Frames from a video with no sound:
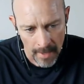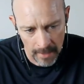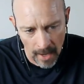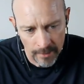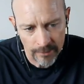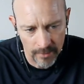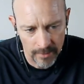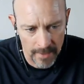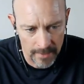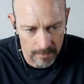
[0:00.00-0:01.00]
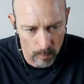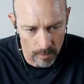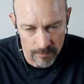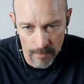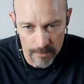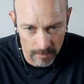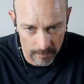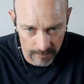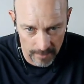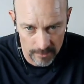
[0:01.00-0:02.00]
and isolated with
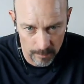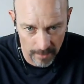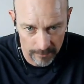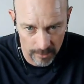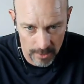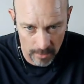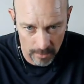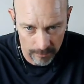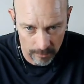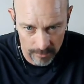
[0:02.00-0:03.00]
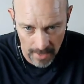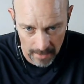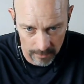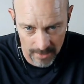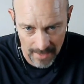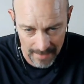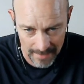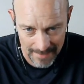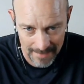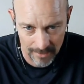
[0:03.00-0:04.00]
virtualization-based security, so attackers
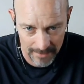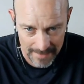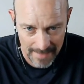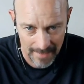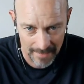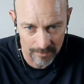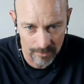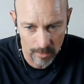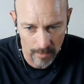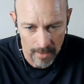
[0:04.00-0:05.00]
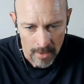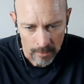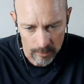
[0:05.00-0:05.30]
can't easily get into it.